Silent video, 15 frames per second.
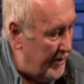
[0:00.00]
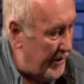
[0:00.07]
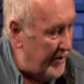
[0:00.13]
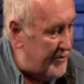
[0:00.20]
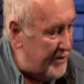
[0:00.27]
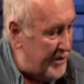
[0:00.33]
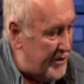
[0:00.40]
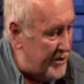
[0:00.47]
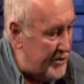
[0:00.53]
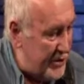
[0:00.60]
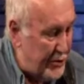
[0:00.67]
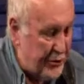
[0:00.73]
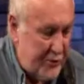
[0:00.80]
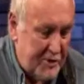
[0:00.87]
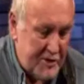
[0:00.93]
gives you this
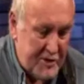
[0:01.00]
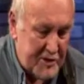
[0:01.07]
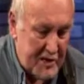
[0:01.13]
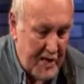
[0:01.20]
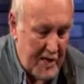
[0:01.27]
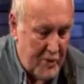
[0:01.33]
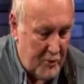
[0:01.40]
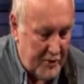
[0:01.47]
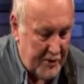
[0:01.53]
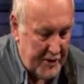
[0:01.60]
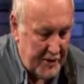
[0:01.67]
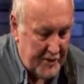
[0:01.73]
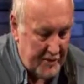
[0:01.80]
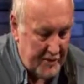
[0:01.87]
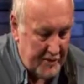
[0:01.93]
huge sound
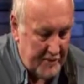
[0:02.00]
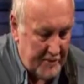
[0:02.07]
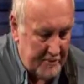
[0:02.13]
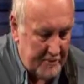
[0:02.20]
here,